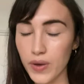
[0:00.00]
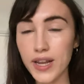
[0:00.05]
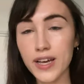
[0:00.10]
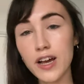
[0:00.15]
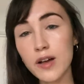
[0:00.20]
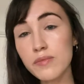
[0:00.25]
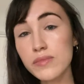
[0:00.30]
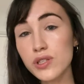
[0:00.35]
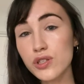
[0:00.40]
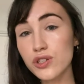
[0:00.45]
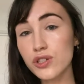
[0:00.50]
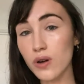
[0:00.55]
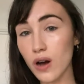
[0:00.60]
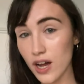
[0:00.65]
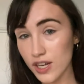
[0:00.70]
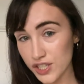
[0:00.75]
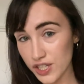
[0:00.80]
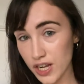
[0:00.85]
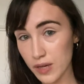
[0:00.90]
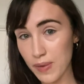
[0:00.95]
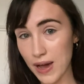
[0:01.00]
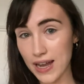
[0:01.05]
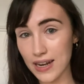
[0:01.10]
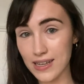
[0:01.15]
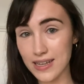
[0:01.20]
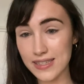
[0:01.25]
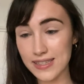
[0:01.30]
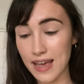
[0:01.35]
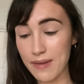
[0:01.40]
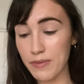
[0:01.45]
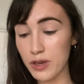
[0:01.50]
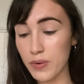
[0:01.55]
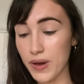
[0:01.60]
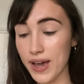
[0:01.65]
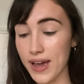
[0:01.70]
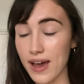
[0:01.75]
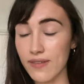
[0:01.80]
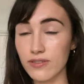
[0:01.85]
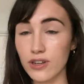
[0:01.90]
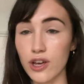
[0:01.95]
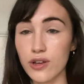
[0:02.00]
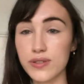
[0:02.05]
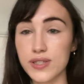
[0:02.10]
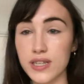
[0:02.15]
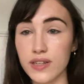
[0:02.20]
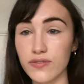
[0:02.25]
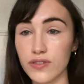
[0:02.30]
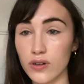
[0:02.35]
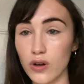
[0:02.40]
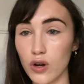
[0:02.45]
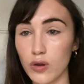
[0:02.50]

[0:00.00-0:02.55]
When it comes to eyeshadow palettes, MUA have loads of different